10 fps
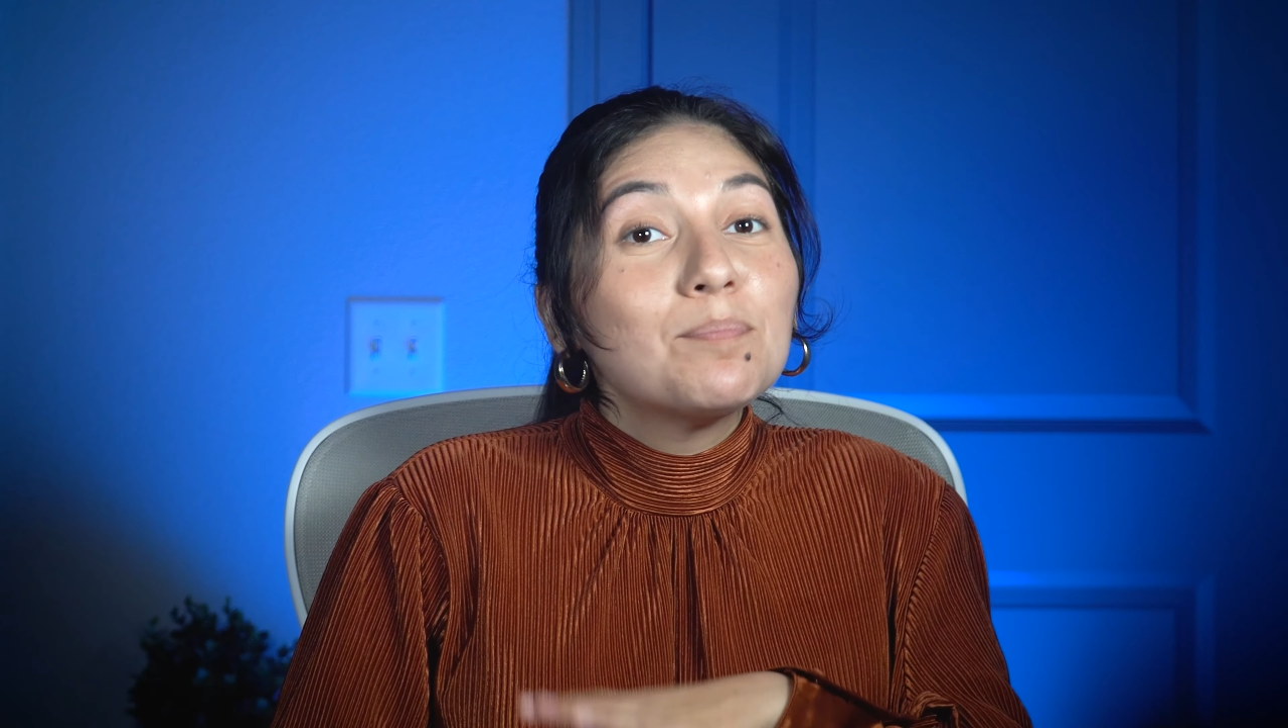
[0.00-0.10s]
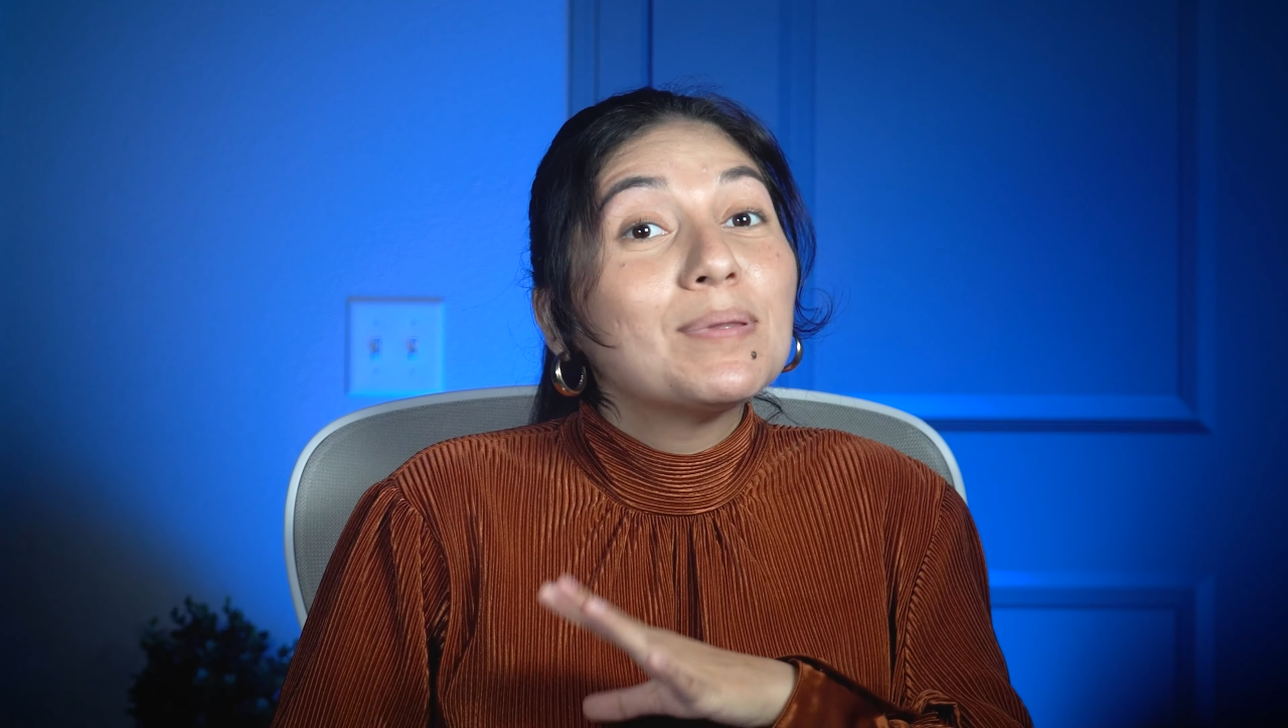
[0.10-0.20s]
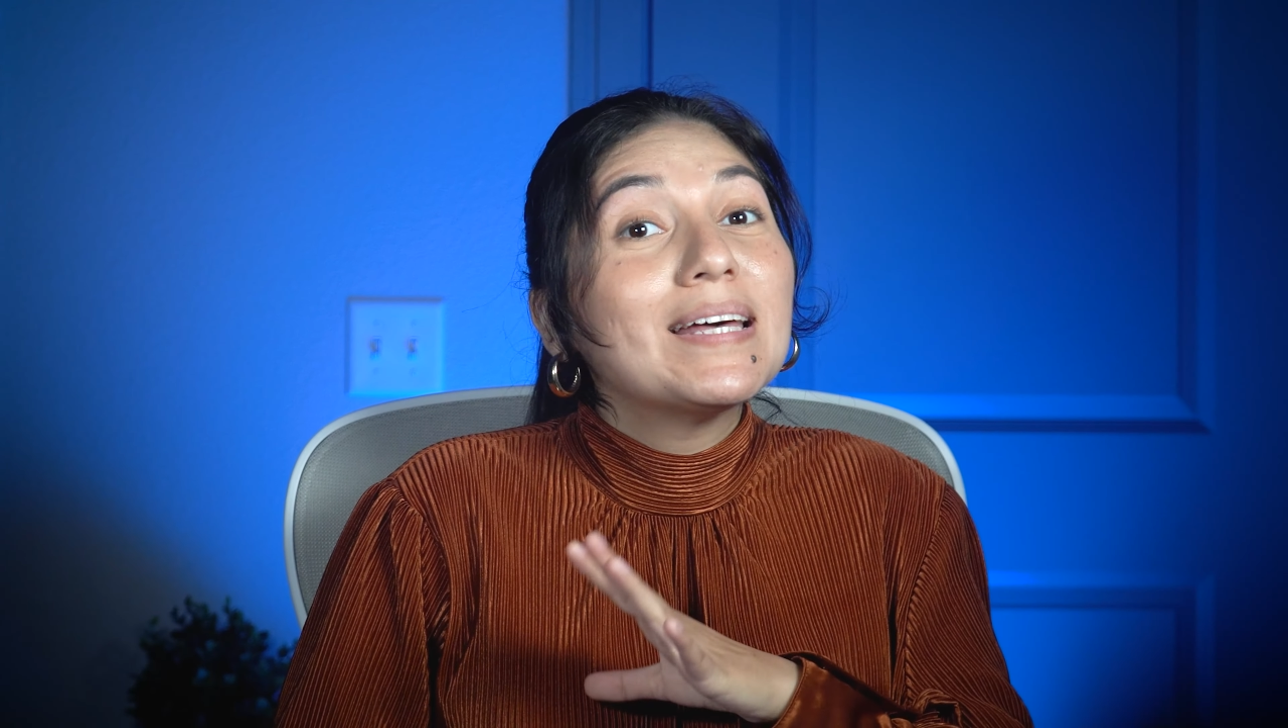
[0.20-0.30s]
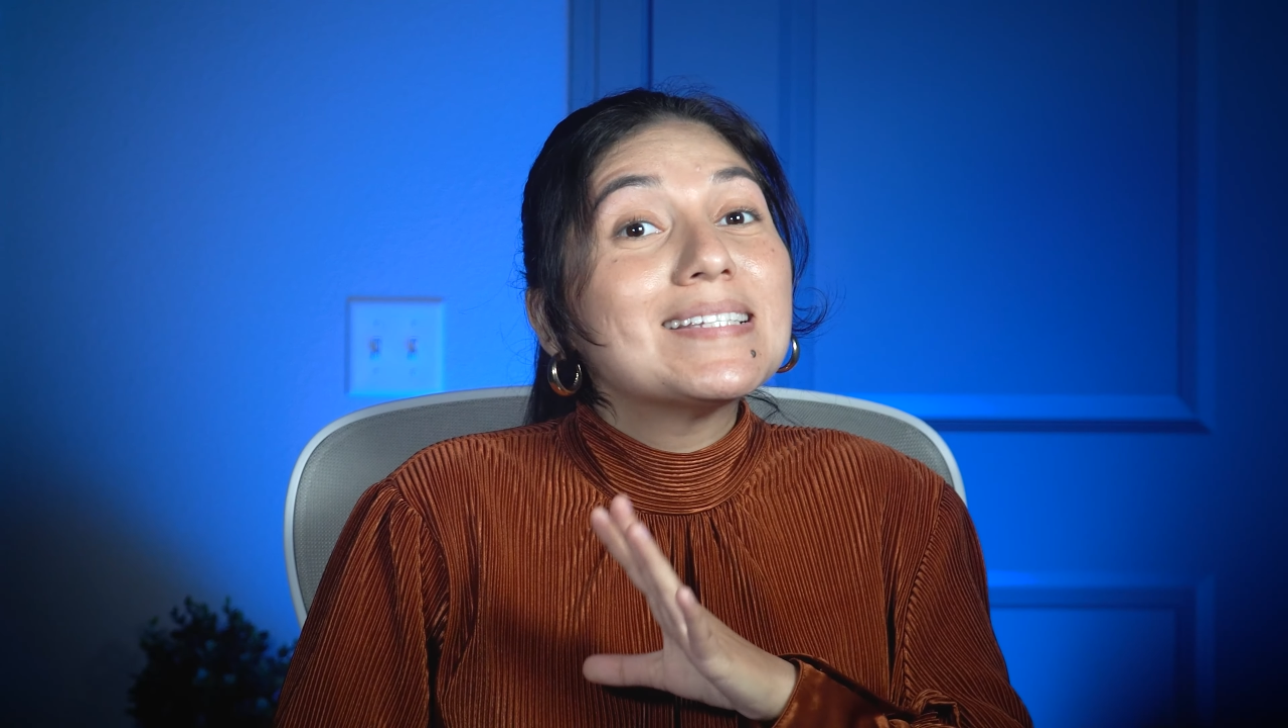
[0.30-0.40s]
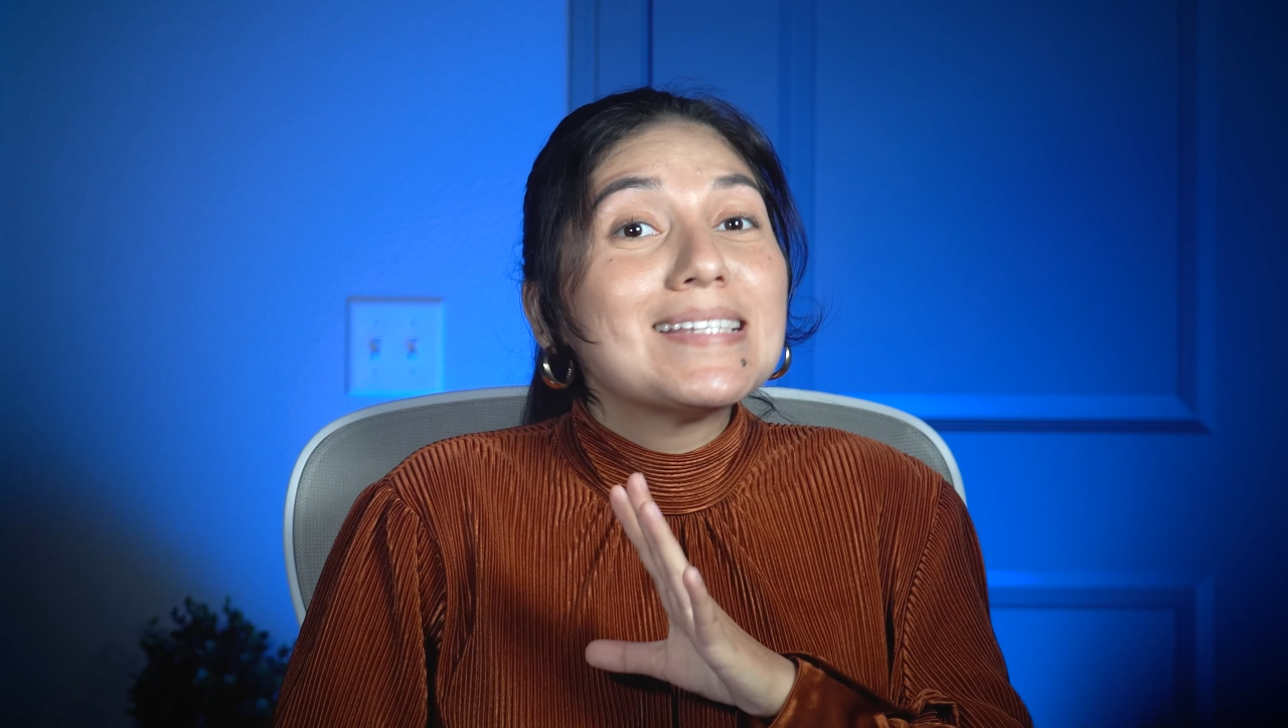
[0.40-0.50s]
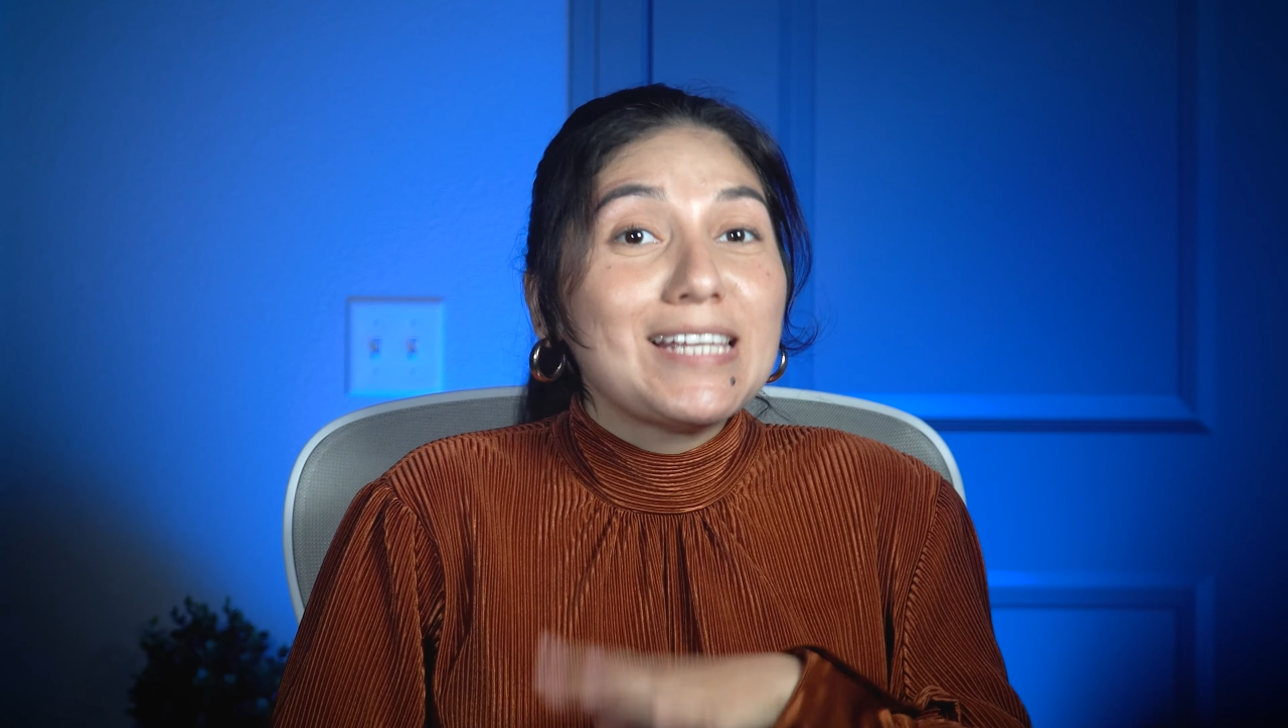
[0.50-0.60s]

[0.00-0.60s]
plus